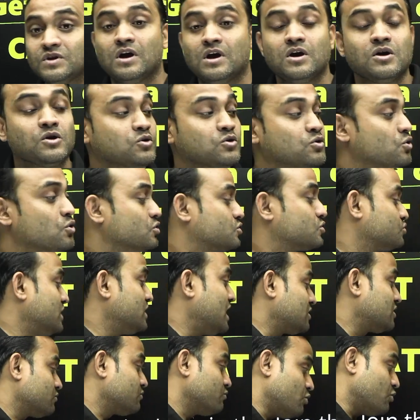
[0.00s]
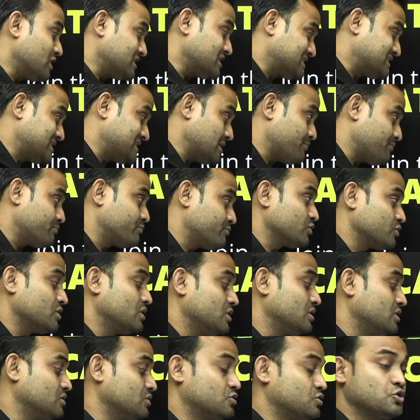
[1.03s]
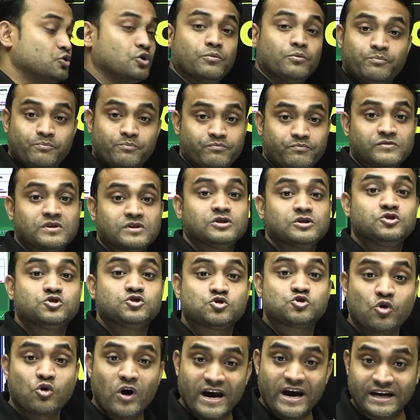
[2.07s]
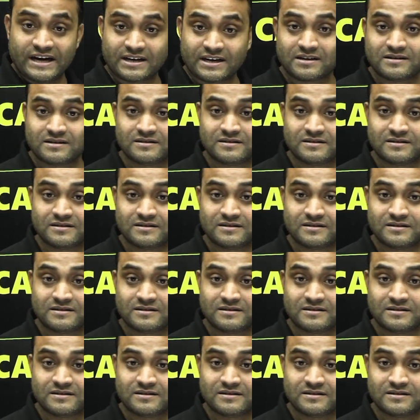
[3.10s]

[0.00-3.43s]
go to that WhatsApp group, join it